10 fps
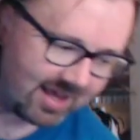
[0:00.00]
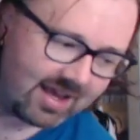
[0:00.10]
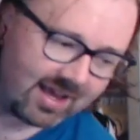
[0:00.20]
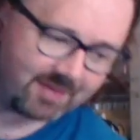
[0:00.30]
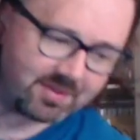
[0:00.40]

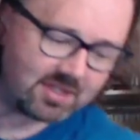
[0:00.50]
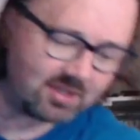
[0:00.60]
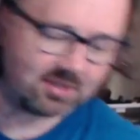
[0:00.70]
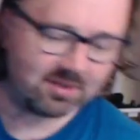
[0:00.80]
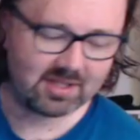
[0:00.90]
I'm still
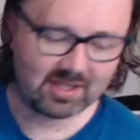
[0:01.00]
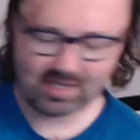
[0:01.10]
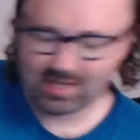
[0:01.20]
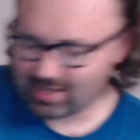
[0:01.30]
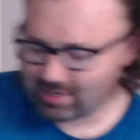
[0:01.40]
doing the
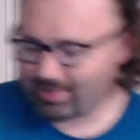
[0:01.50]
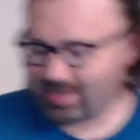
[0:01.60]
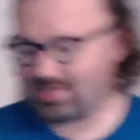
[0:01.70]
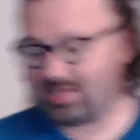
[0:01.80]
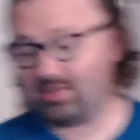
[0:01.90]

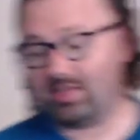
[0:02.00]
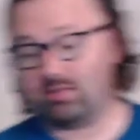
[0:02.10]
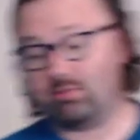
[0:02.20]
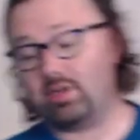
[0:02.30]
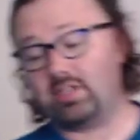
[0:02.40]
bicycling to
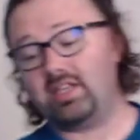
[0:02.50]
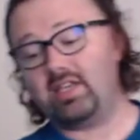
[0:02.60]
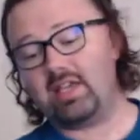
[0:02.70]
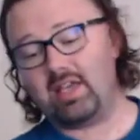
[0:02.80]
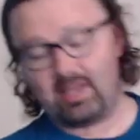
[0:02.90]
work thing,
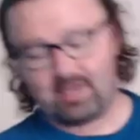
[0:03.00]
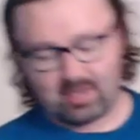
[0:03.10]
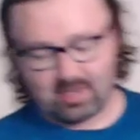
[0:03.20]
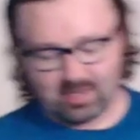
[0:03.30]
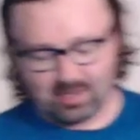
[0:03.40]

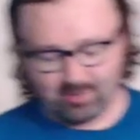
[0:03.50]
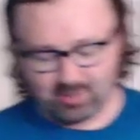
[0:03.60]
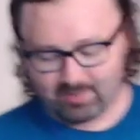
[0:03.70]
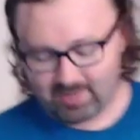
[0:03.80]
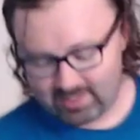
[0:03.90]
which
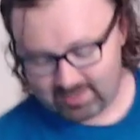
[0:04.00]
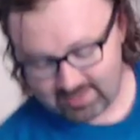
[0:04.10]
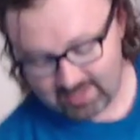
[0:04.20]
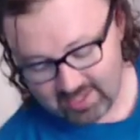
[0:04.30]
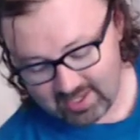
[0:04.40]
means,
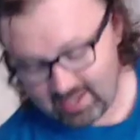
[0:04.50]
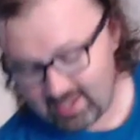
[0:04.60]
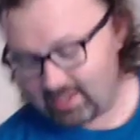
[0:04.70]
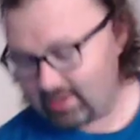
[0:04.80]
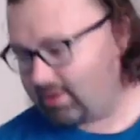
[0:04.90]

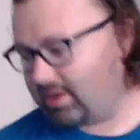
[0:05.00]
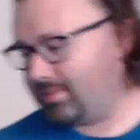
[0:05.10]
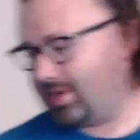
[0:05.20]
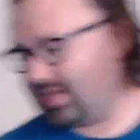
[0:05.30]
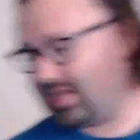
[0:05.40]
you know, I'm
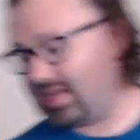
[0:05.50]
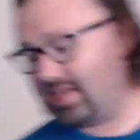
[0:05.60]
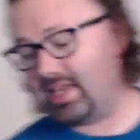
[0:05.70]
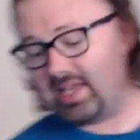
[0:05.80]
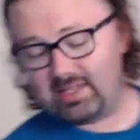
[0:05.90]
getting
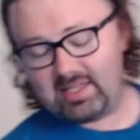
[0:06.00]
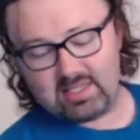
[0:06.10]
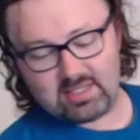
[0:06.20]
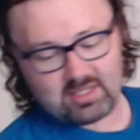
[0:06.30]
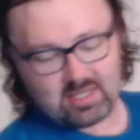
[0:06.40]
at
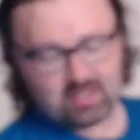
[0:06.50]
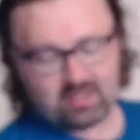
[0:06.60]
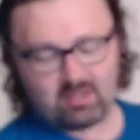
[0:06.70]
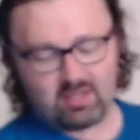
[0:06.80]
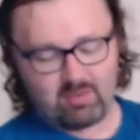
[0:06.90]
least
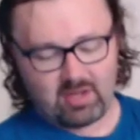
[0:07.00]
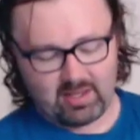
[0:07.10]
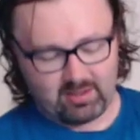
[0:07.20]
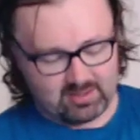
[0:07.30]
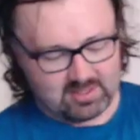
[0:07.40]
30
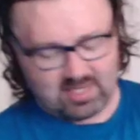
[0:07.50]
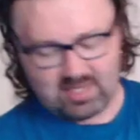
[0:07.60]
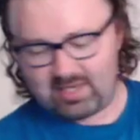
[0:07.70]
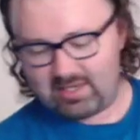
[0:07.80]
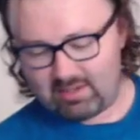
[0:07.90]
miles
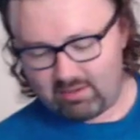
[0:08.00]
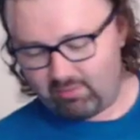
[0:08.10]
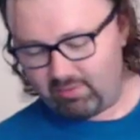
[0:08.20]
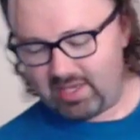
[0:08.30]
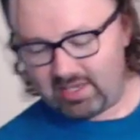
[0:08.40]
in a
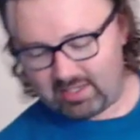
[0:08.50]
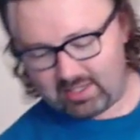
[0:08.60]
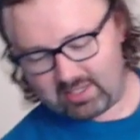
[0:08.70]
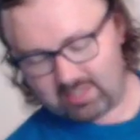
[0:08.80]
week,